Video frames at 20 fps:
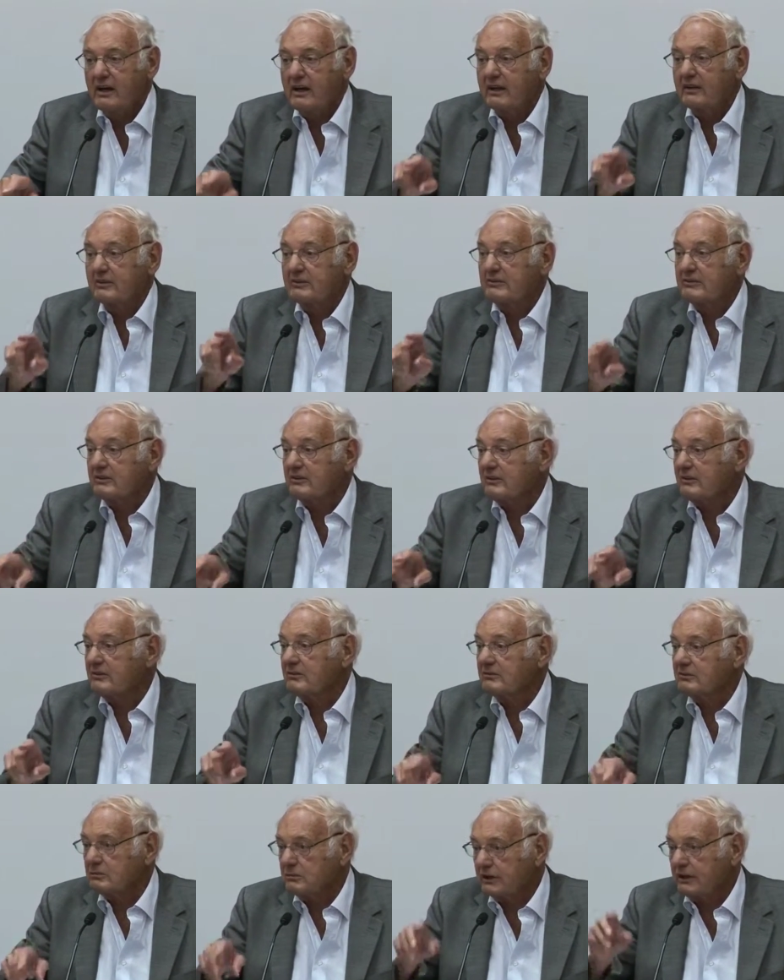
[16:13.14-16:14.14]
And uh,
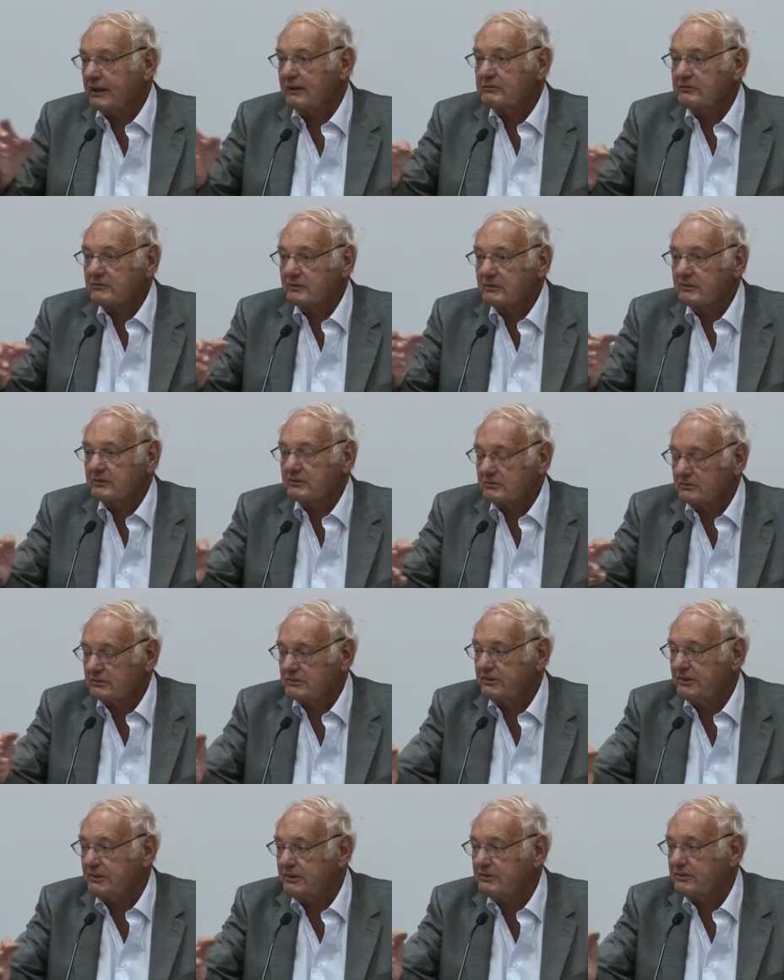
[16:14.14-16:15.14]
we can
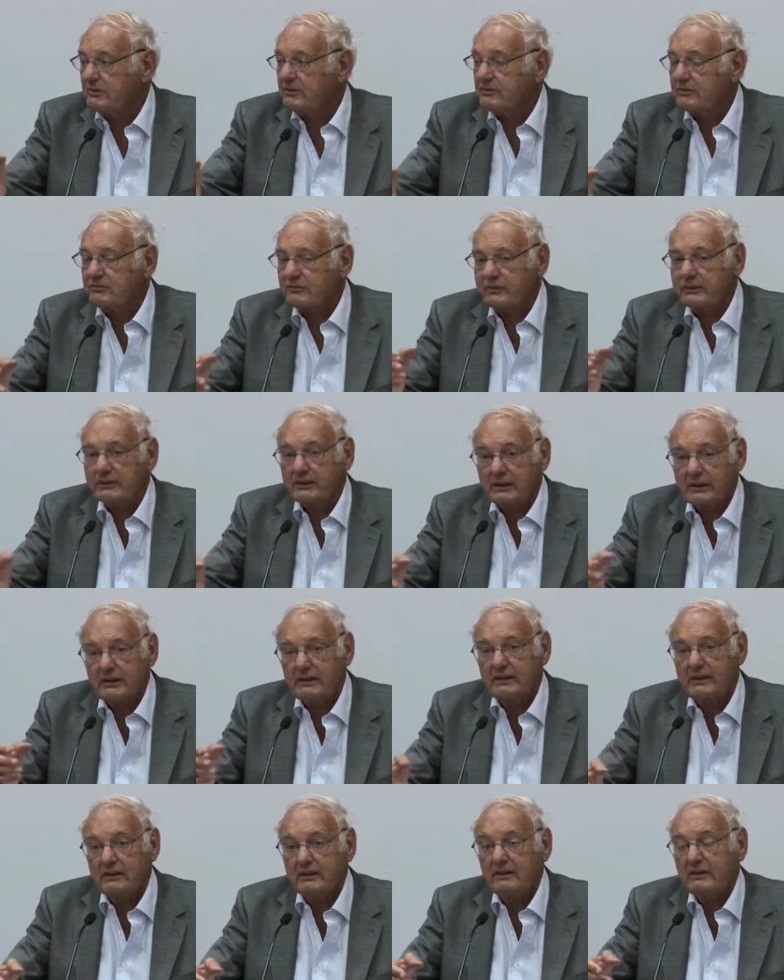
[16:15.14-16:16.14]
see this very
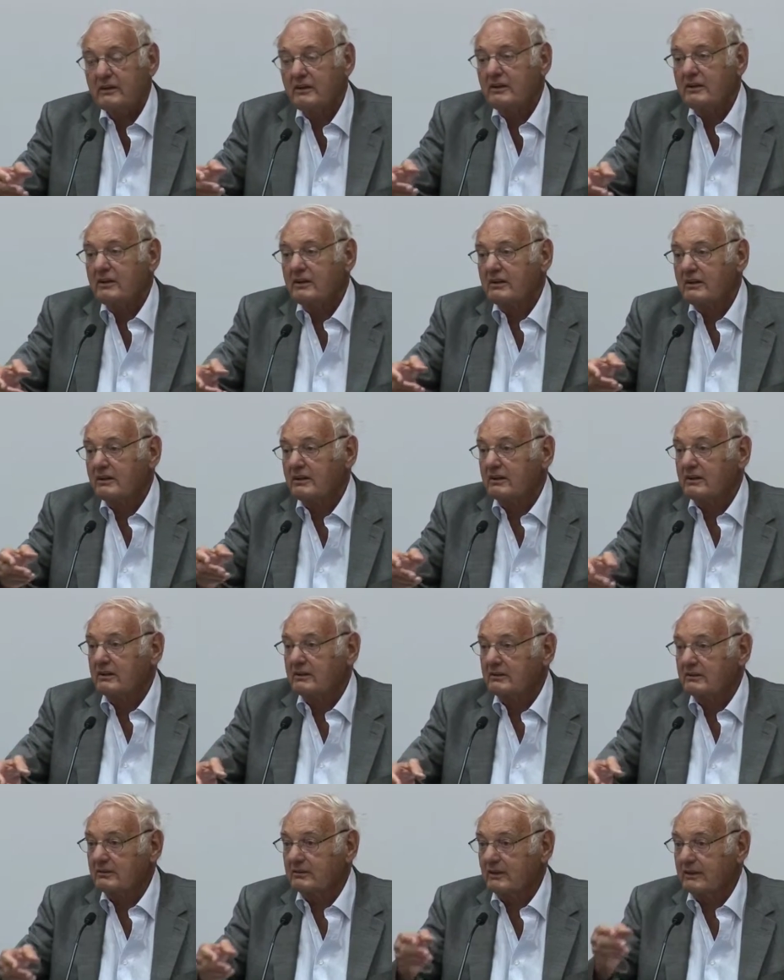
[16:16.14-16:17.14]
clear
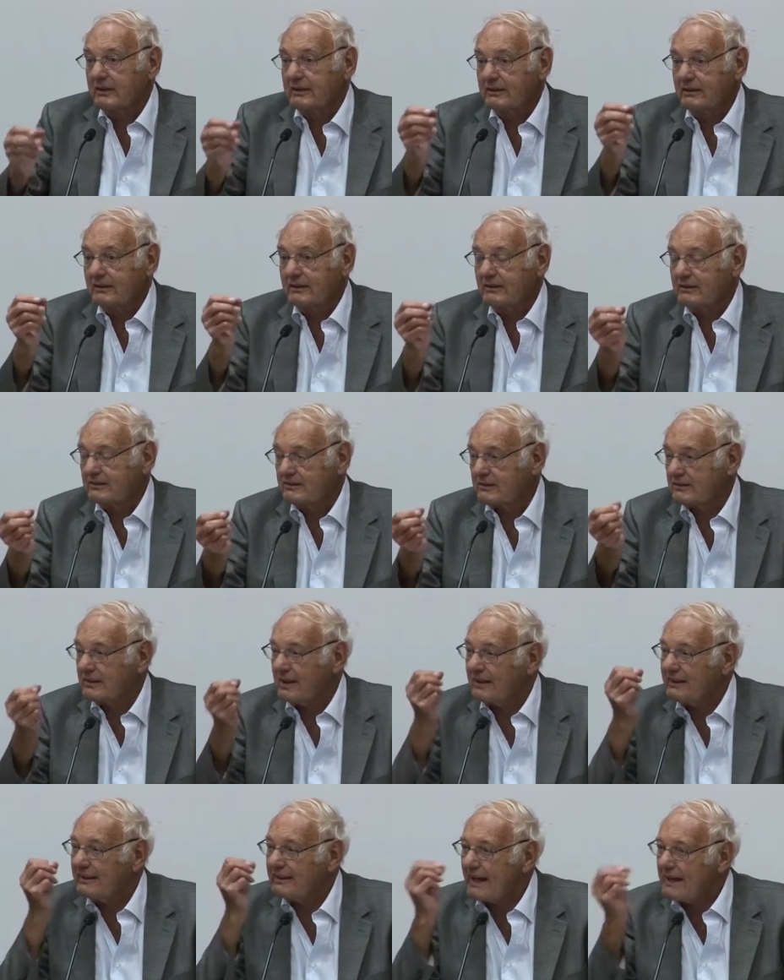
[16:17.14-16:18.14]
in the
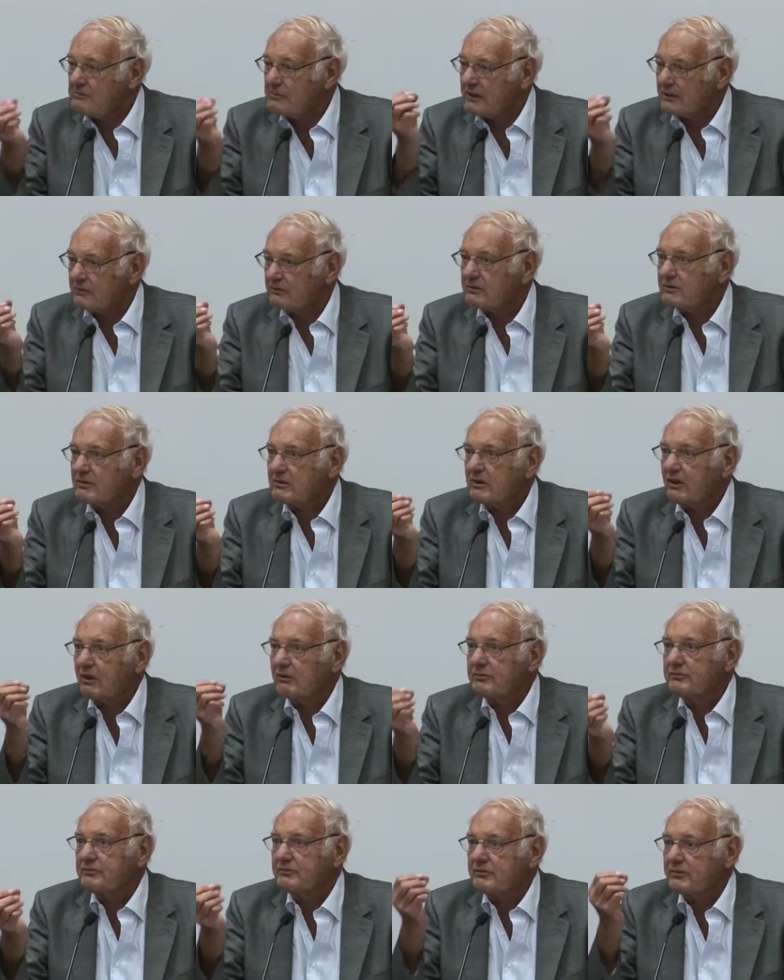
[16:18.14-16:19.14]
dynamics
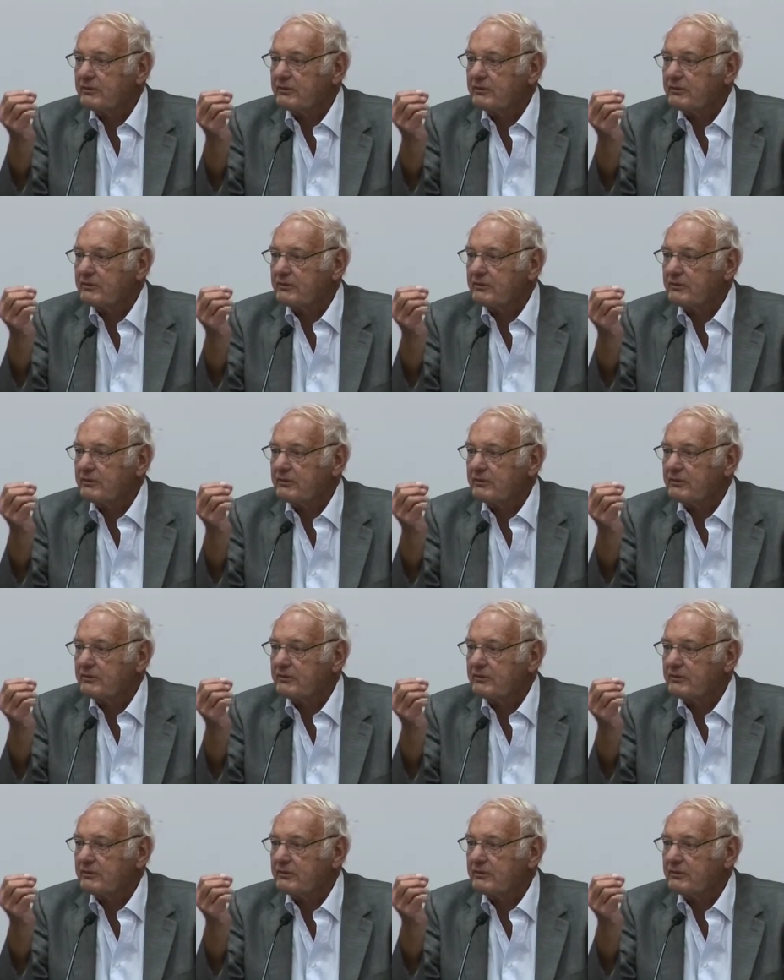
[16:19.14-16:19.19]
of